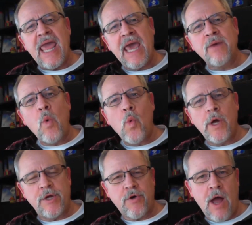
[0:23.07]
and
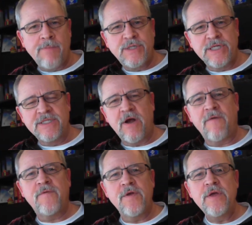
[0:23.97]
what your options
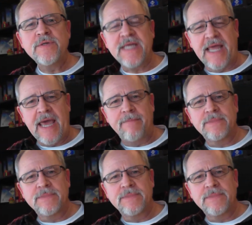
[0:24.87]
are for using it.